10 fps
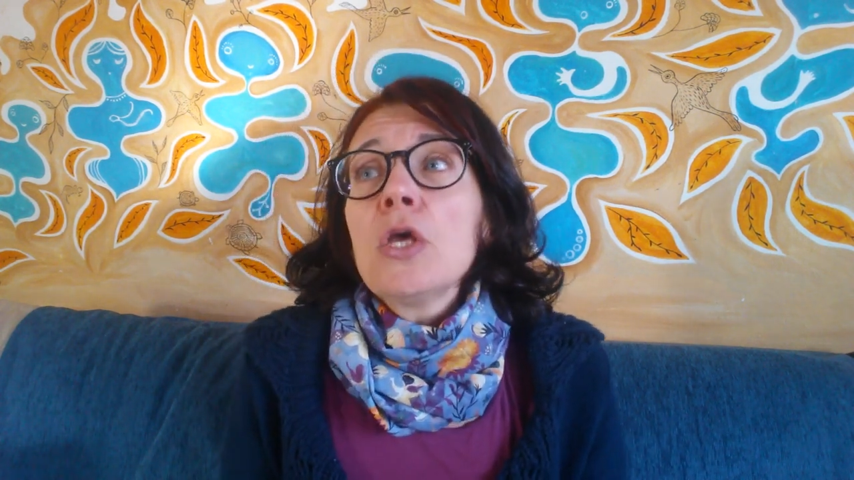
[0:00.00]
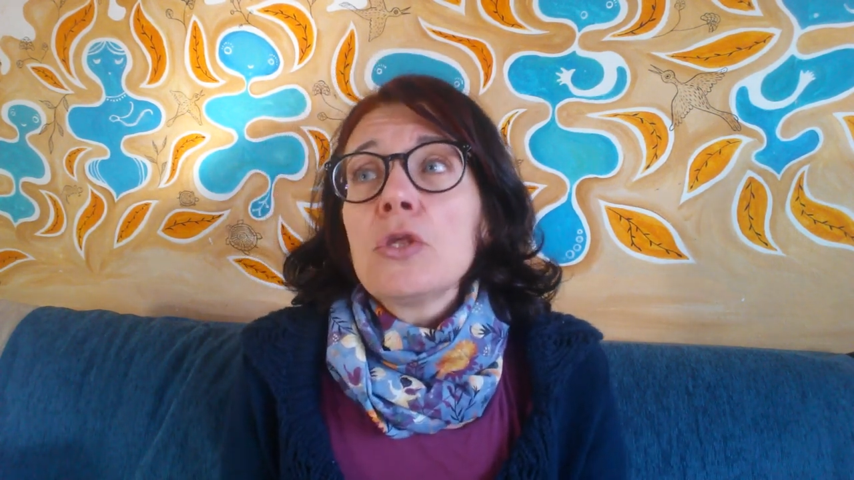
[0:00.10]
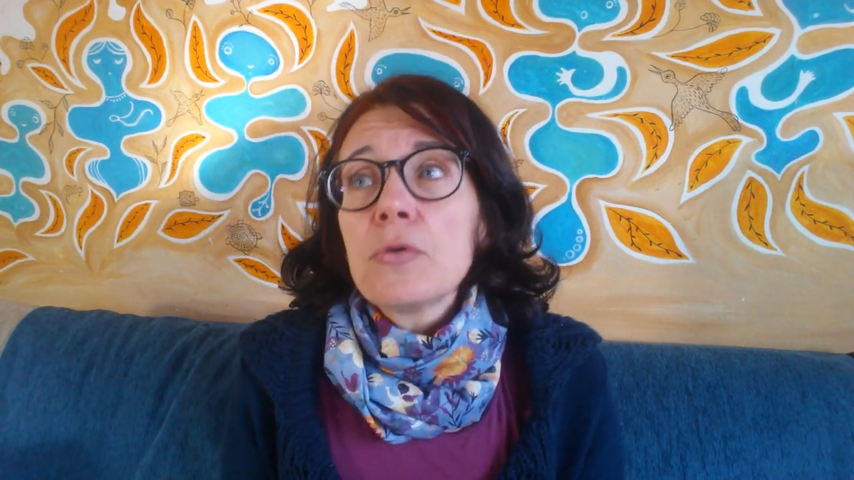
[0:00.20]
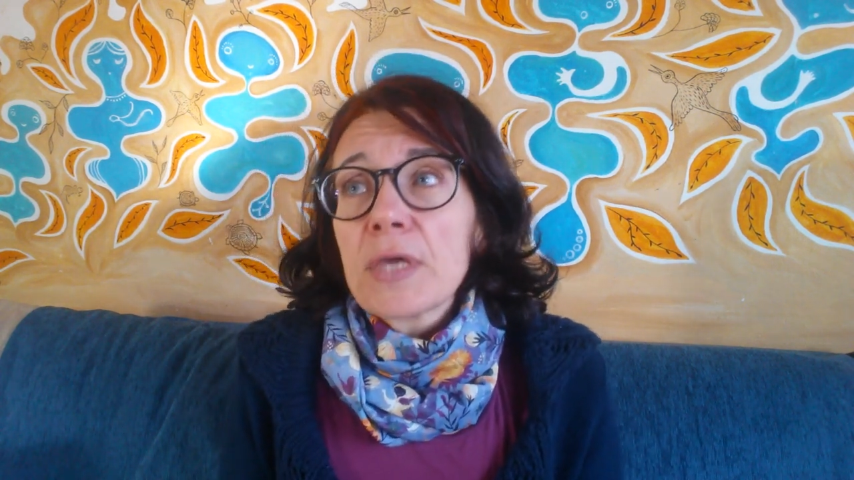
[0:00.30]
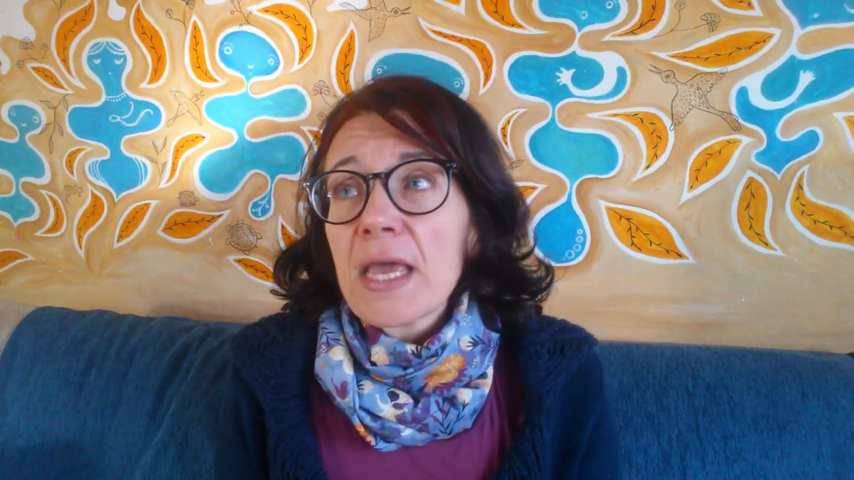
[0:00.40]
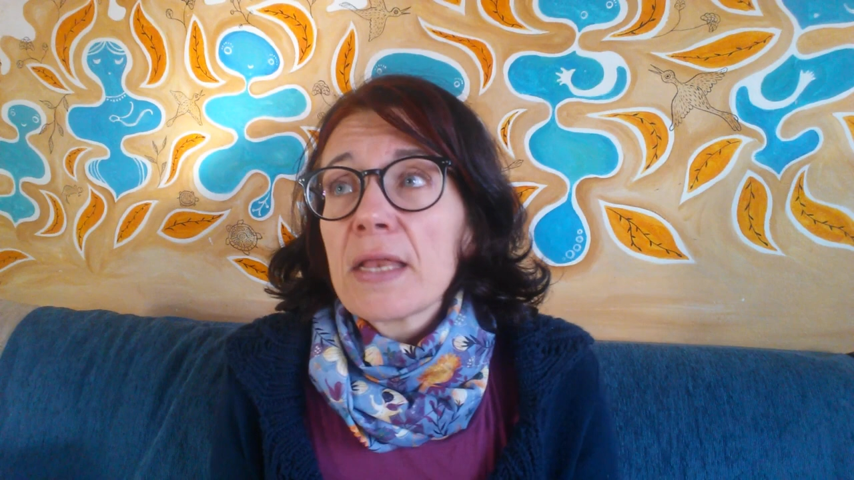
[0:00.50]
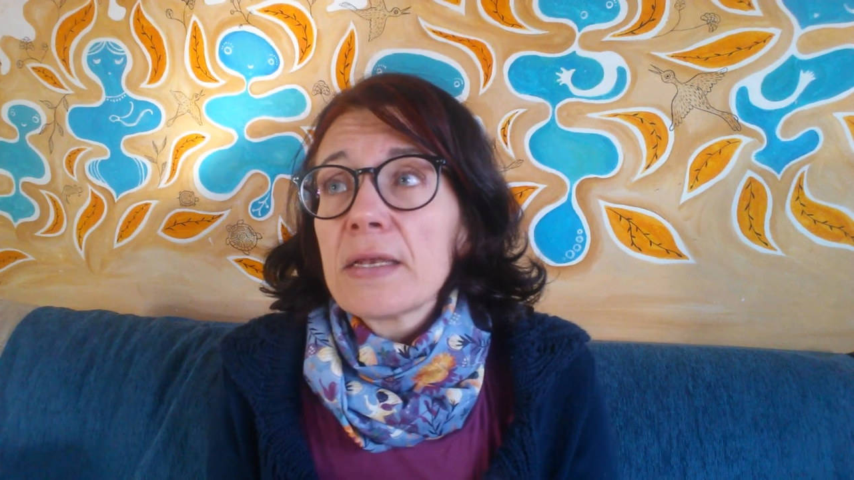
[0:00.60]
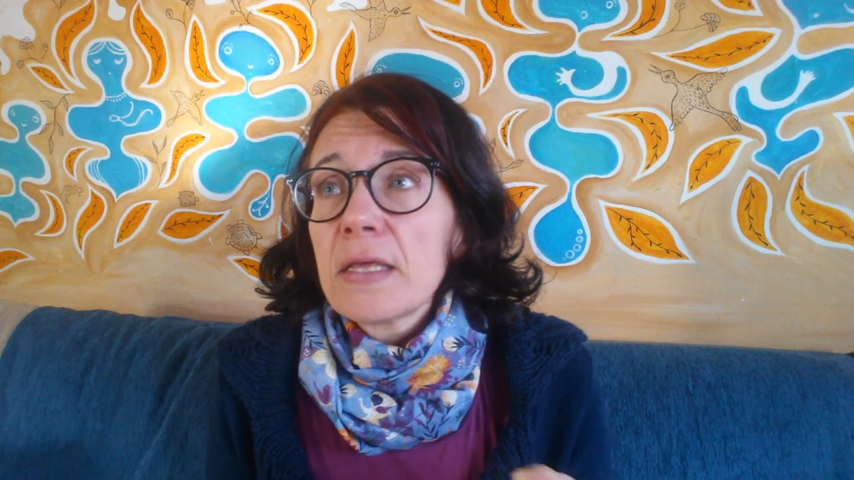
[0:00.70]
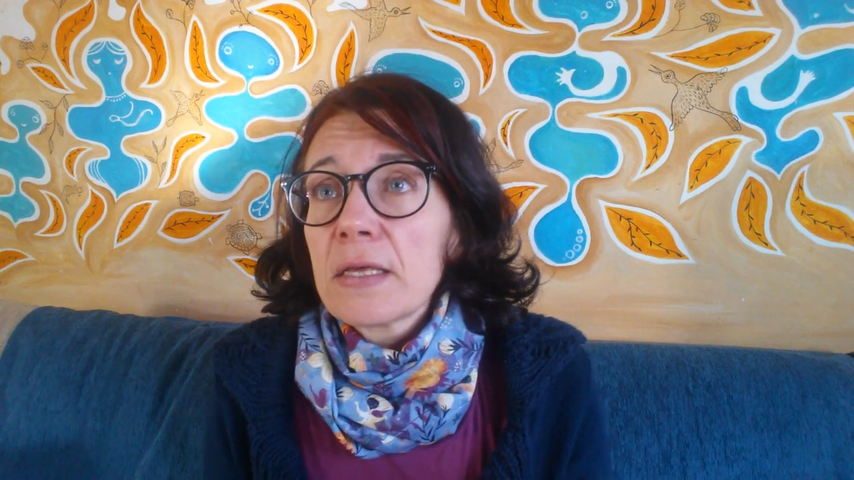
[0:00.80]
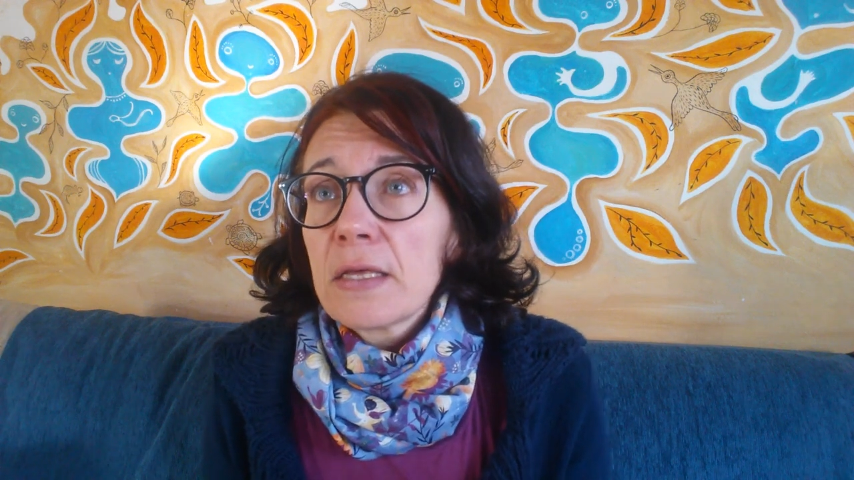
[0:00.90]
you
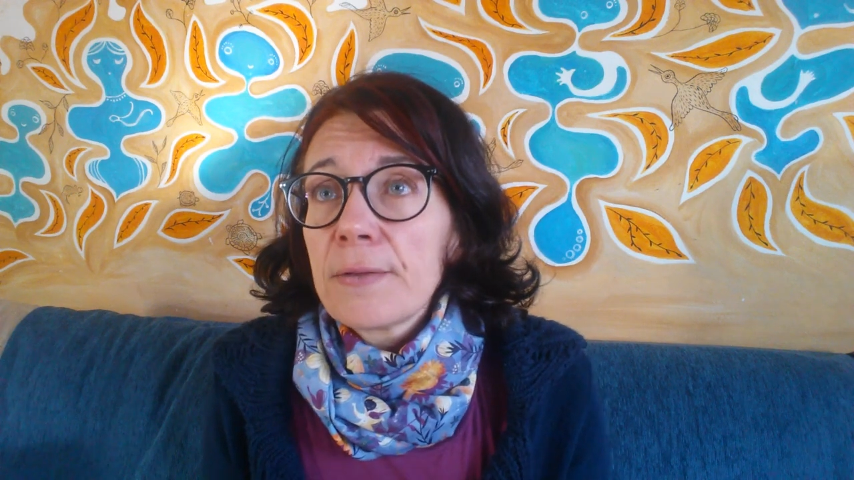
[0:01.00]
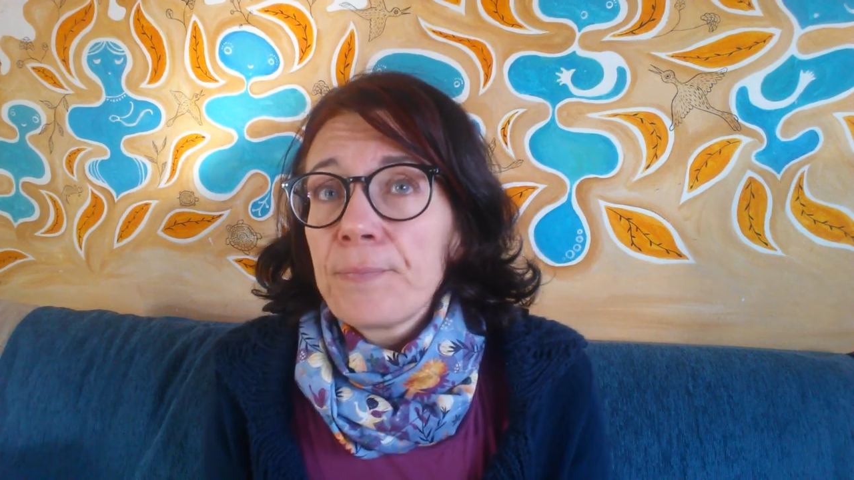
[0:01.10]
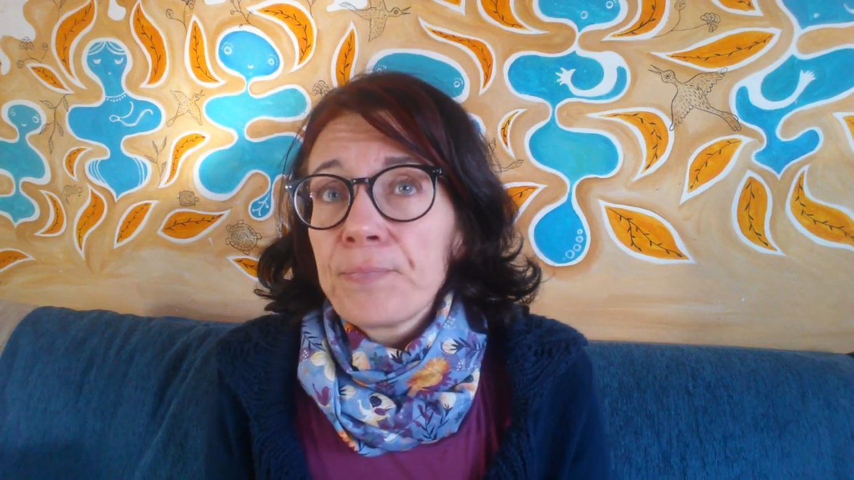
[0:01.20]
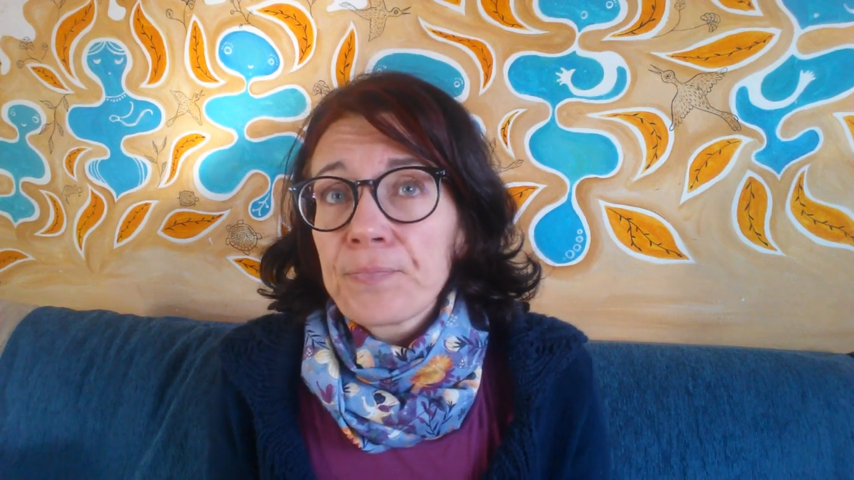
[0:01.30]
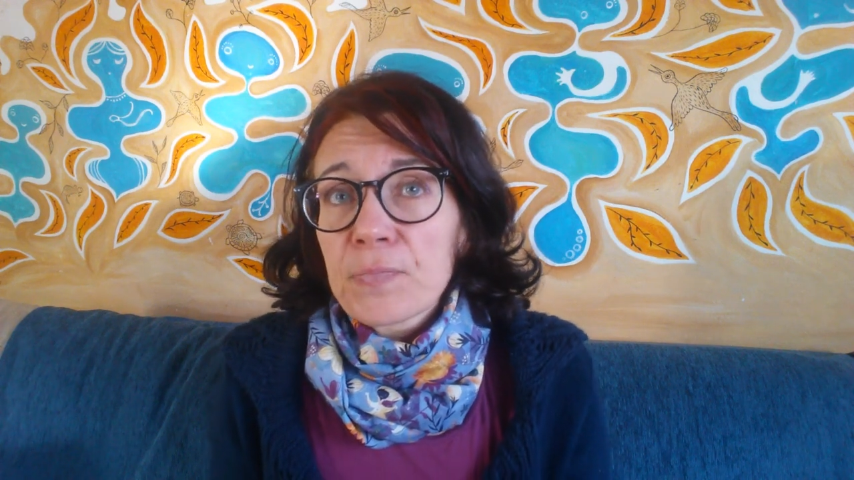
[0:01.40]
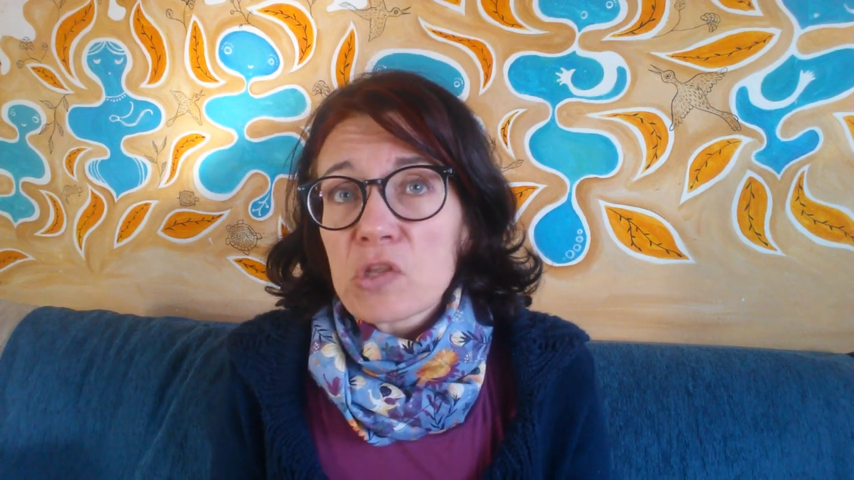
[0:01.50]
can